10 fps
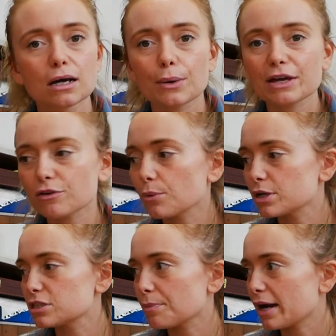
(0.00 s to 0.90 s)
if I
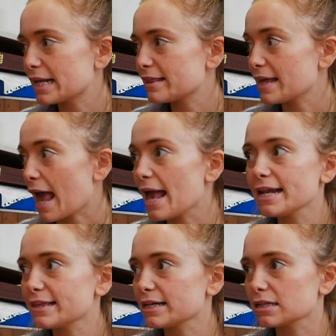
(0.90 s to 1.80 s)
were to buy
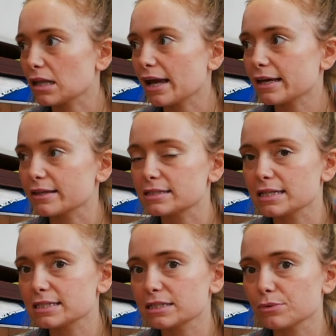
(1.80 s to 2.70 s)
anything like this,
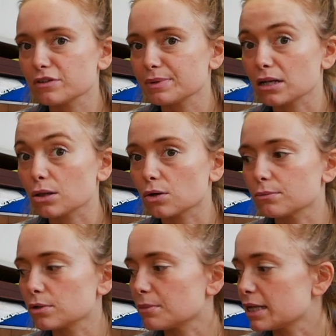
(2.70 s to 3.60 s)
it still would have been a lot
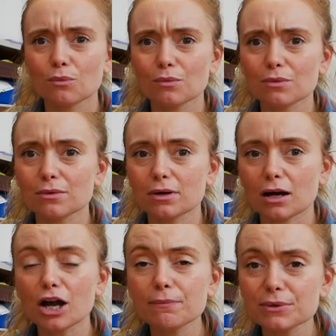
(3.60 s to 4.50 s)
more money.
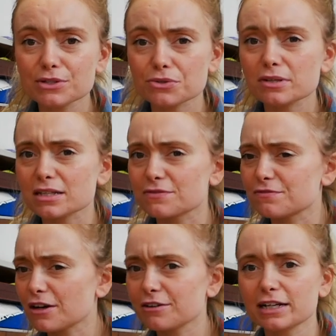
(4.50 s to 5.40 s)
I hope you enjoyed this
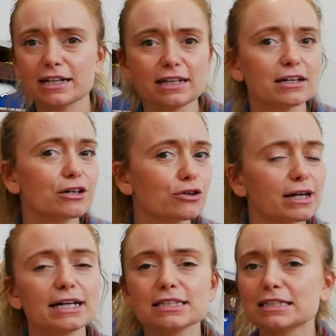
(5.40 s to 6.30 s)
very
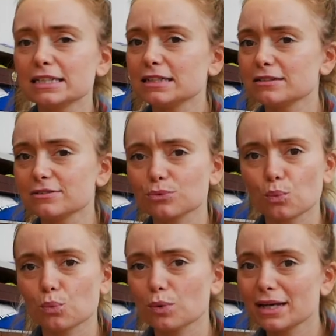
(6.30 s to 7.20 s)
crazy,
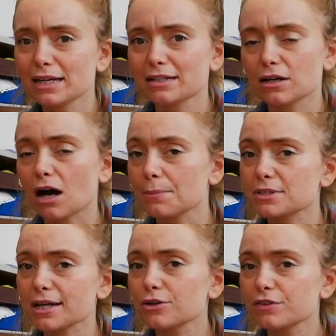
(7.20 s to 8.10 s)
weird
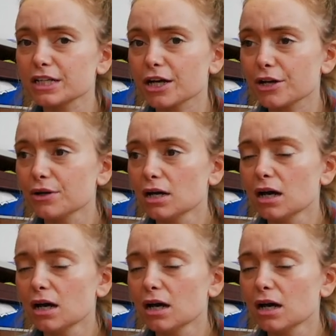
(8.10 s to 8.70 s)
upcycle video.